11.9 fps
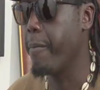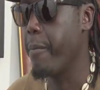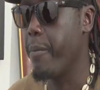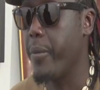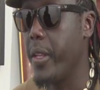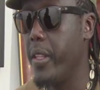Yeah.
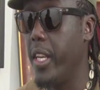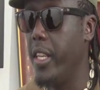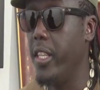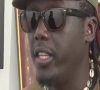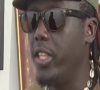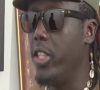
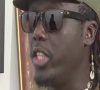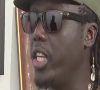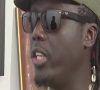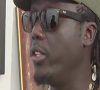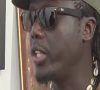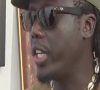
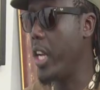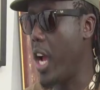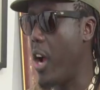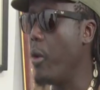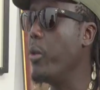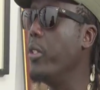They look in
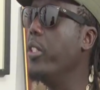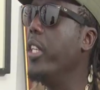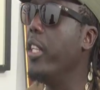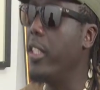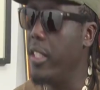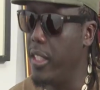how you
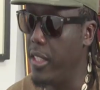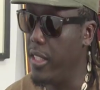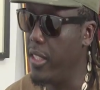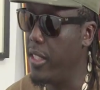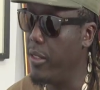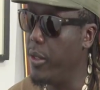deal
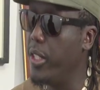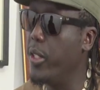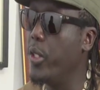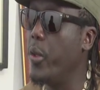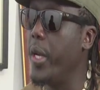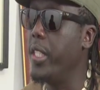with the
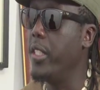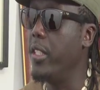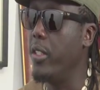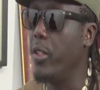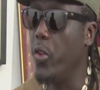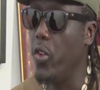situation.
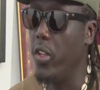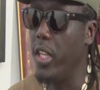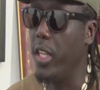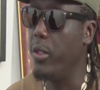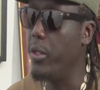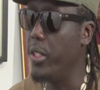You know, you're
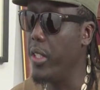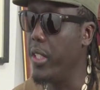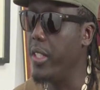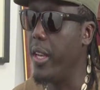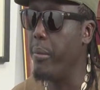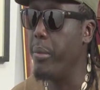not losing your
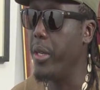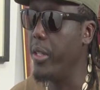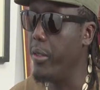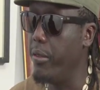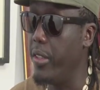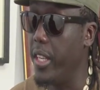temper.
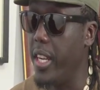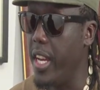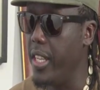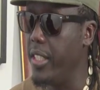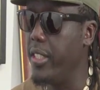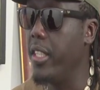You're very
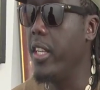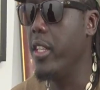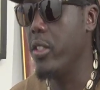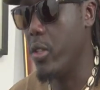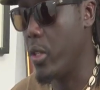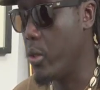nice.
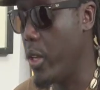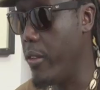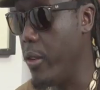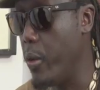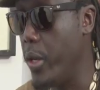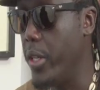Mm. Talk to
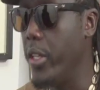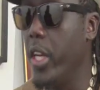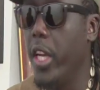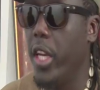everyone.